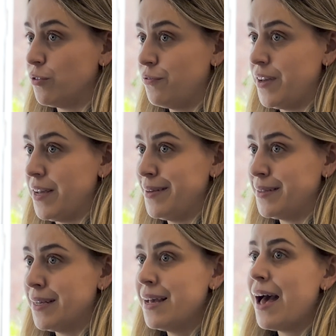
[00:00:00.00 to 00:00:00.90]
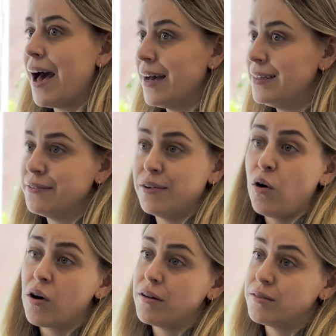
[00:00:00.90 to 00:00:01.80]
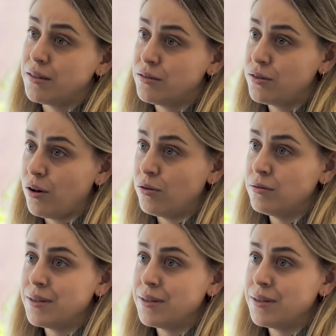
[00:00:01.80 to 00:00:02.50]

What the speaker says: fees, and if a lot goes unsold,